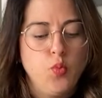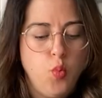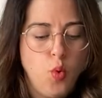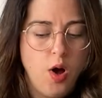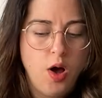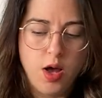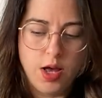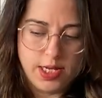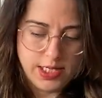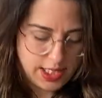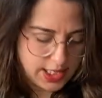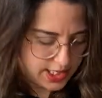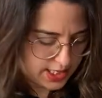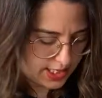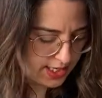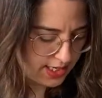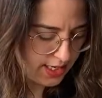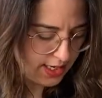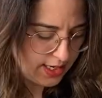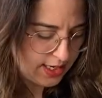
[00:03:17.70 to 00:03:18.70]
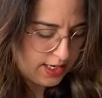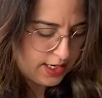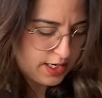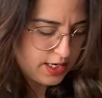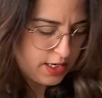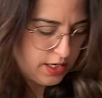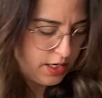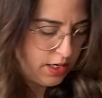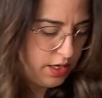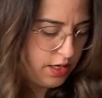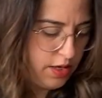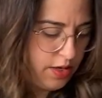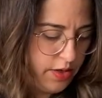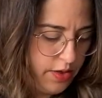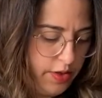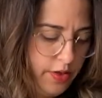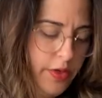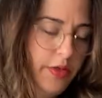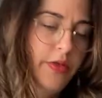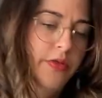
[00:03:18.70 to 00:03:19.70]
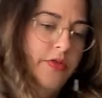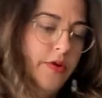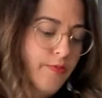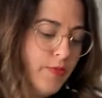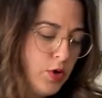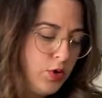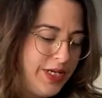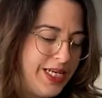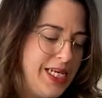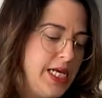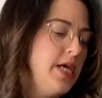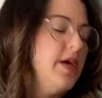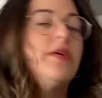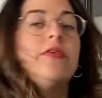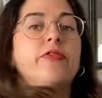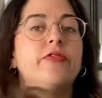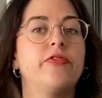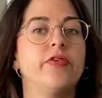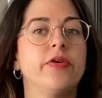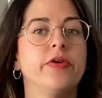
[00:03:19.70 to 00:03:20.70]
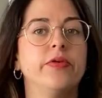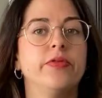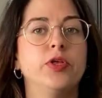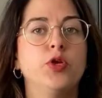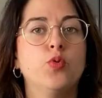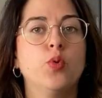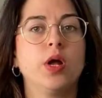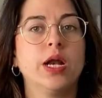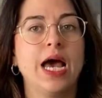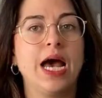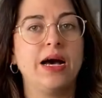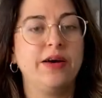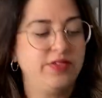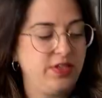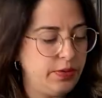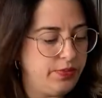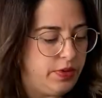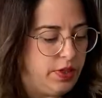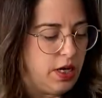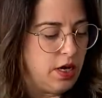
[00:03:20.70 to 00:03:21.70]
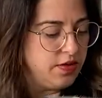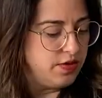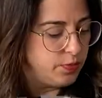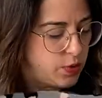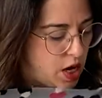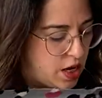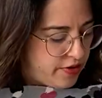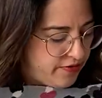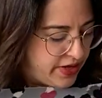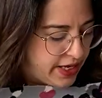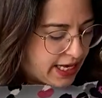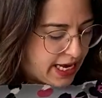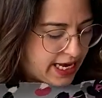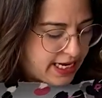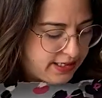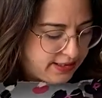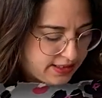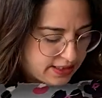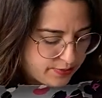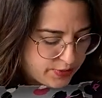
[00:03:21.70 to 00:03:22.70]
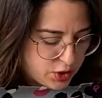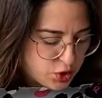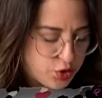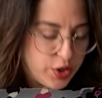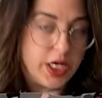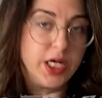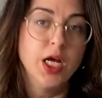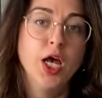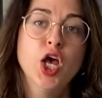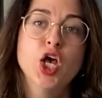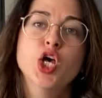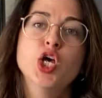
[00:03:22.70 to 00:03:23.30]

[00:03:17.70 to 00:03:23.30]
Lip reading: want the motif, you want to have some kind of like asymmetry.